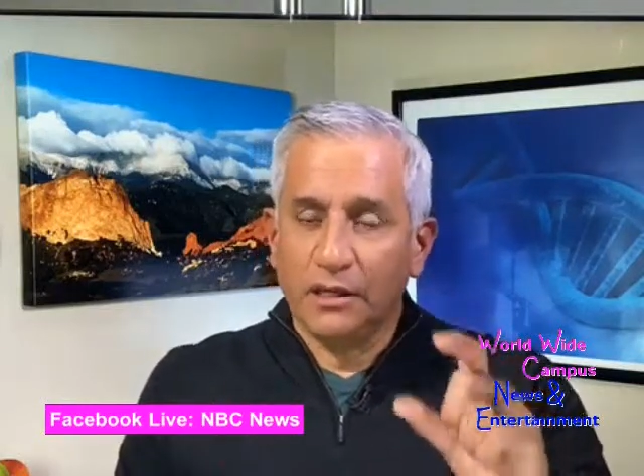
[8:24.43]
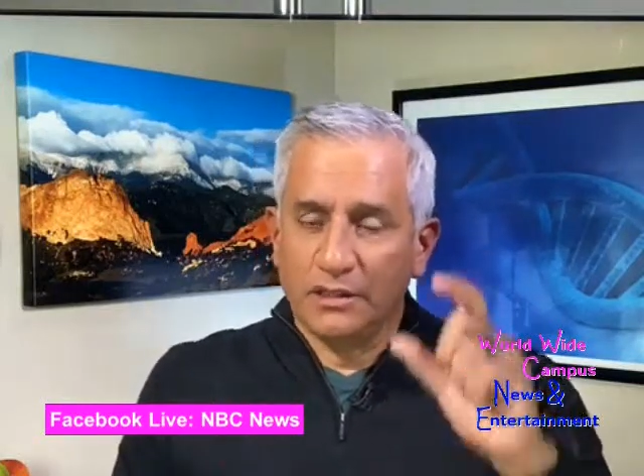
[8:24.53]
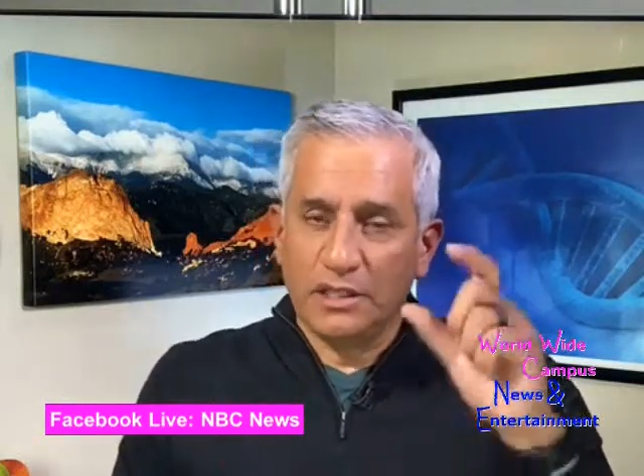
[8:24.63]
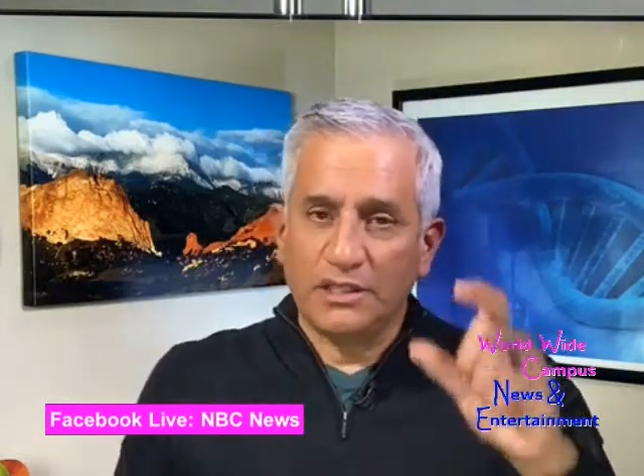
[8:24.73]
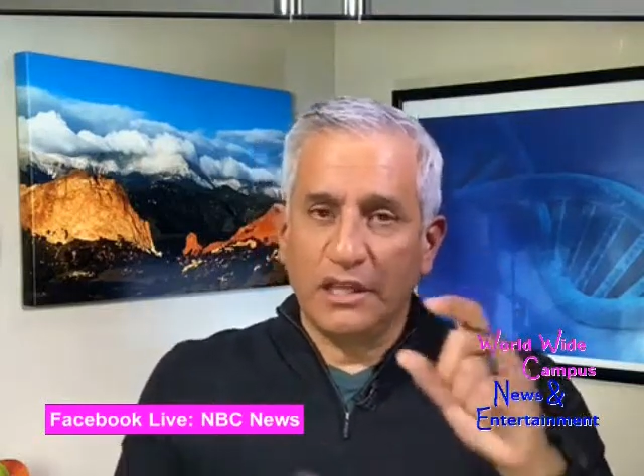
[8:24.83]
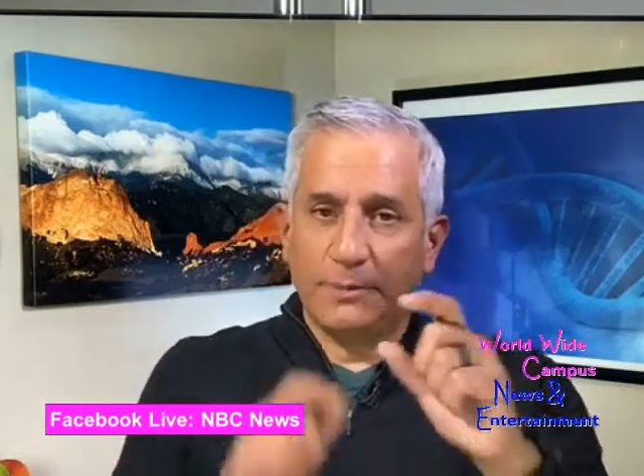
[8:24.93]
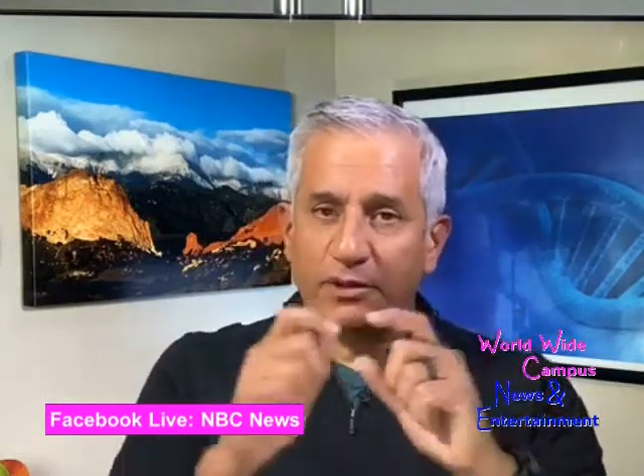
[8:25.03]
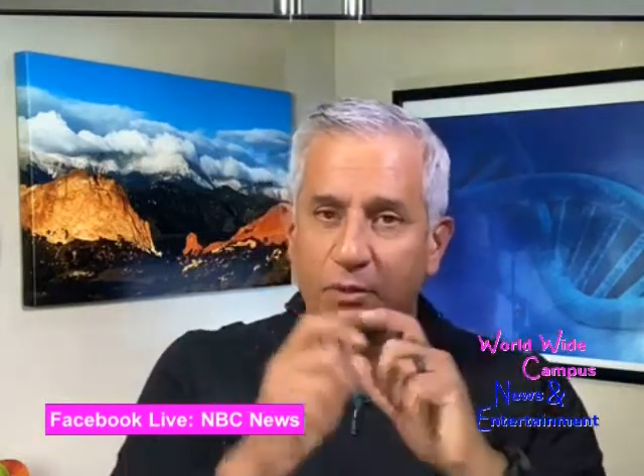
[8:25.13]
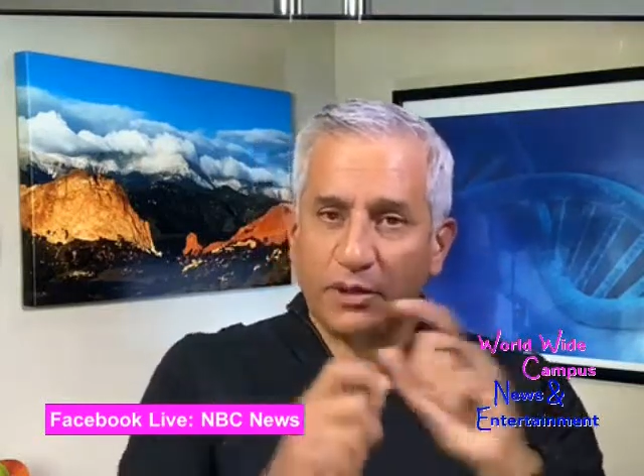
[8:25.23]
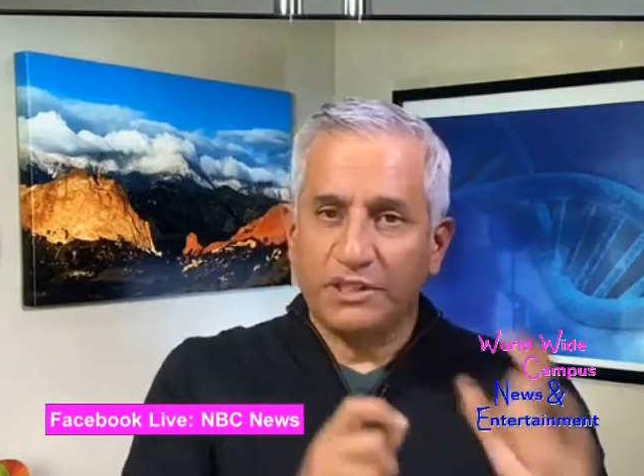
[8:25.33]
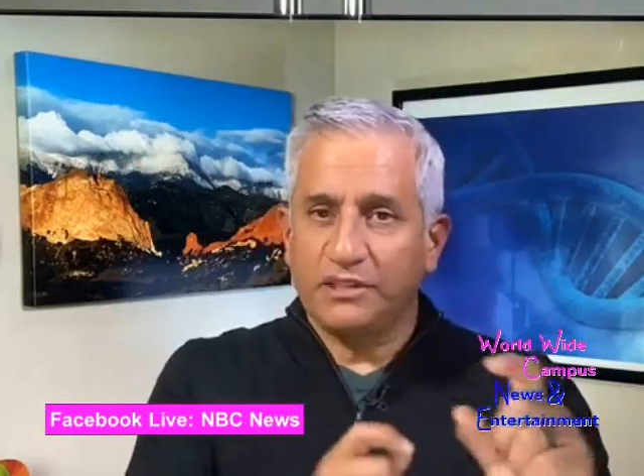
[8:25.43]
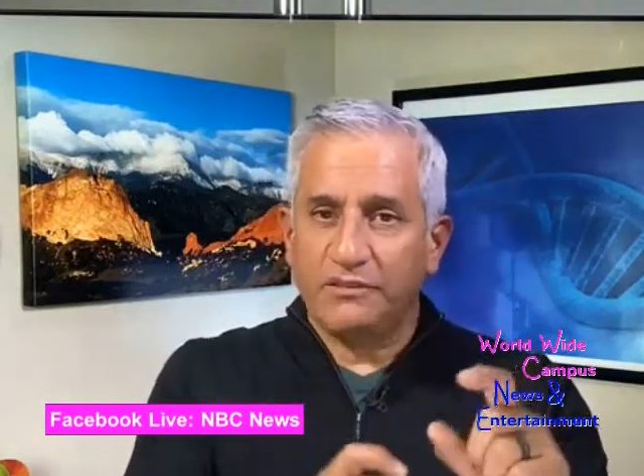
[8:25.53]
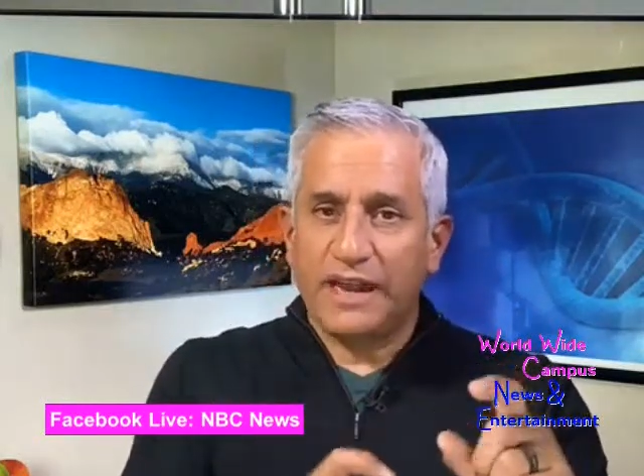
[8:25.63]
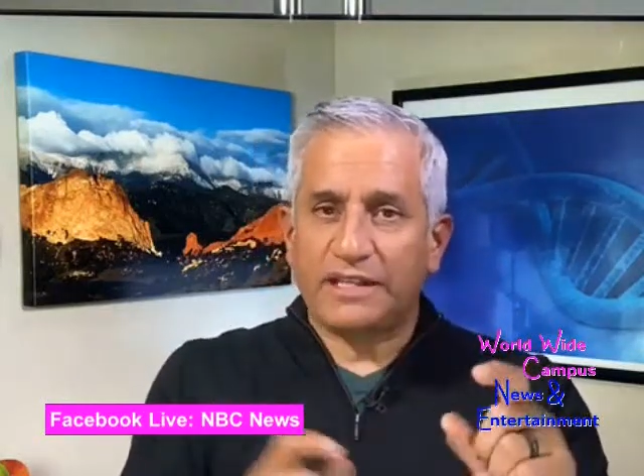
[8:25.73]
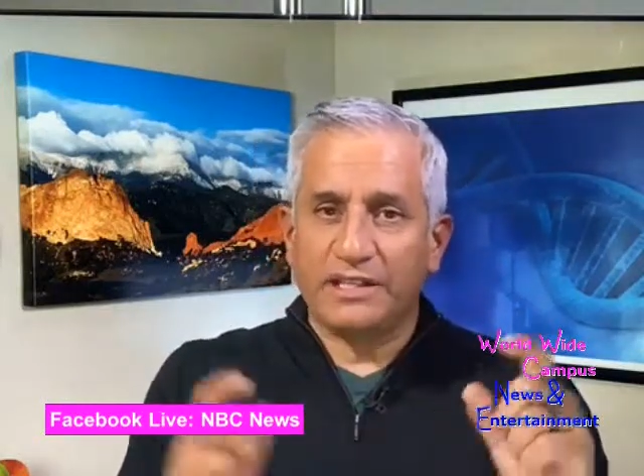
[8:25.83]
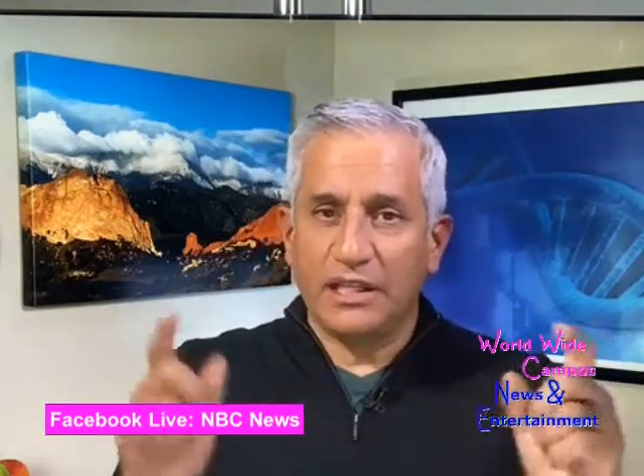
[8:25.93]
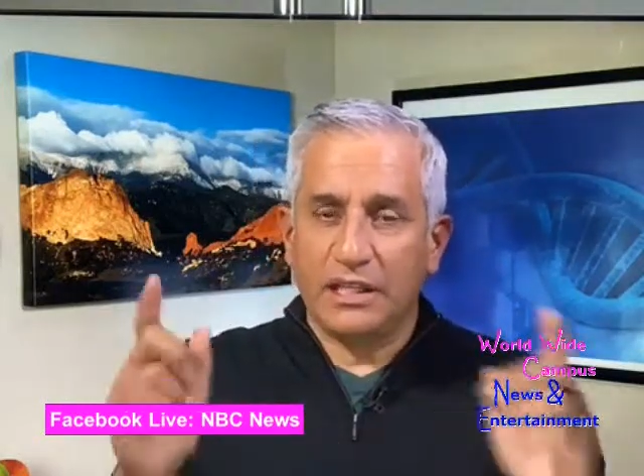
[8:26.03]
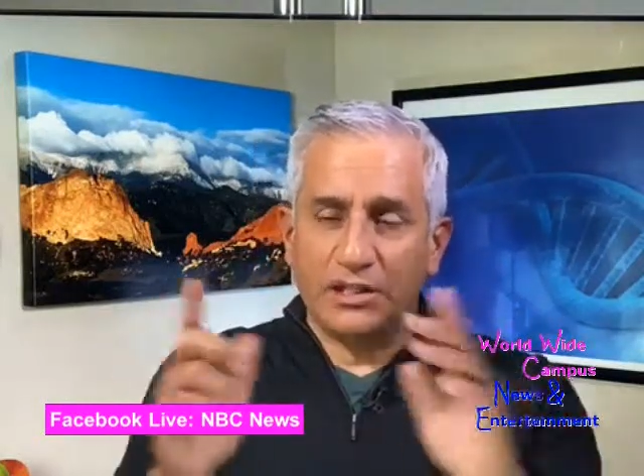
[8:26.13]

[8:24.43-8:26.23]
dig deep into what's in the vaccine,